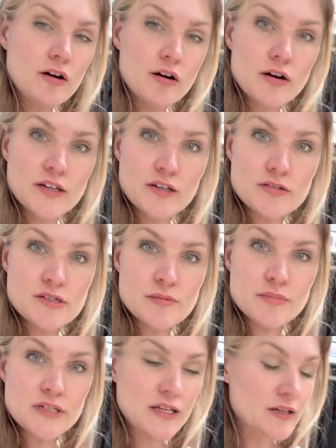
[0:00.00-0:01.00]
I know
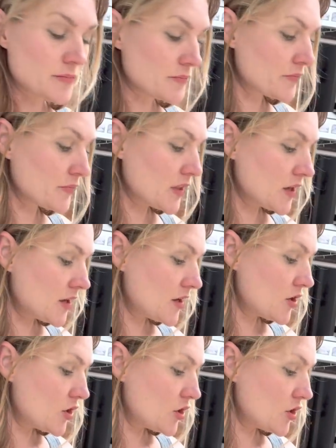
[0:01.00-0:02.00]
somebody
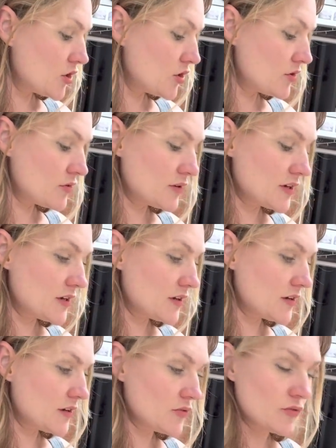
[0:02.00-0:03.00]
who,
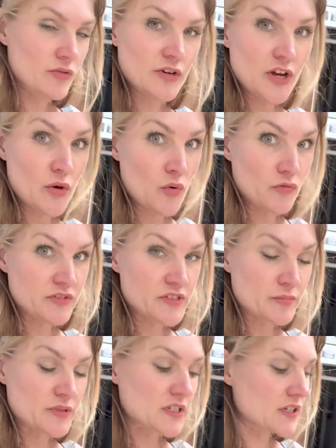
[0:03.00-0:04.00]
or I know of
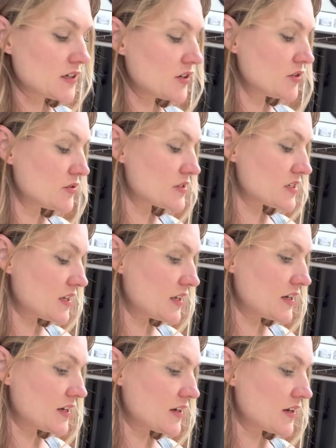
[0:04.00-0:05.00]
somebody who's
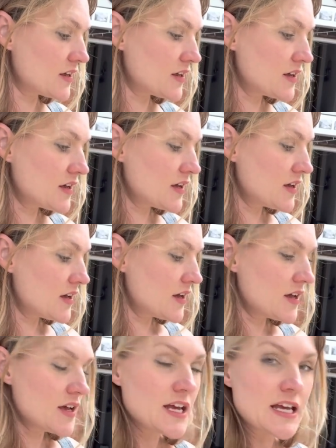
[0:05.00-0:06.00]
in
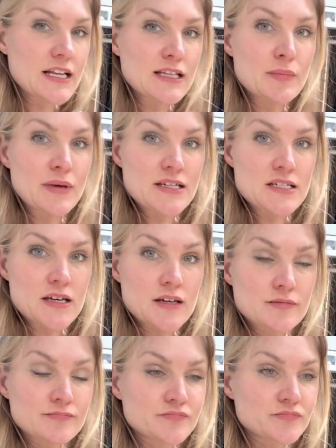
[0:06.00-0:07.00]
the media,
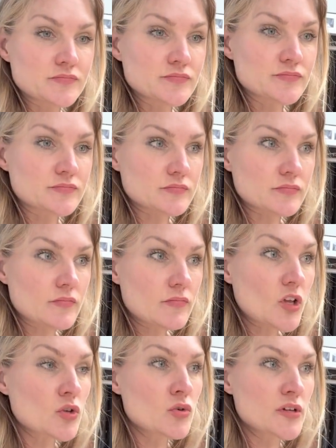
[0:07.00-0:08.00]

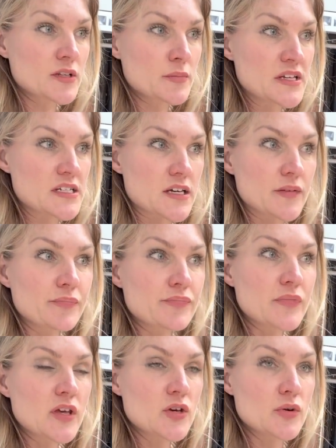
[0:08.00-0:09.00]
not in the media,
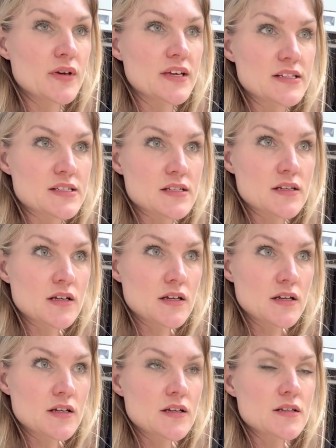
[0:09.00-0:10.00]
who is
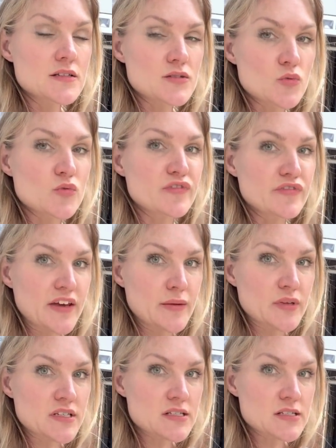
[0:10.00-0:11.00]
sort of
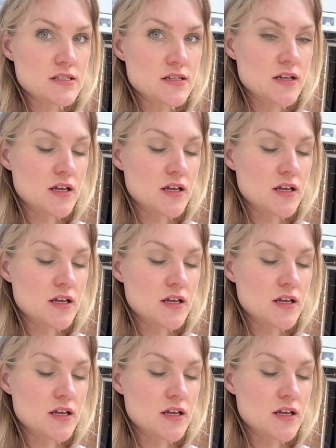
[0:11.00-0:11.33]
famous,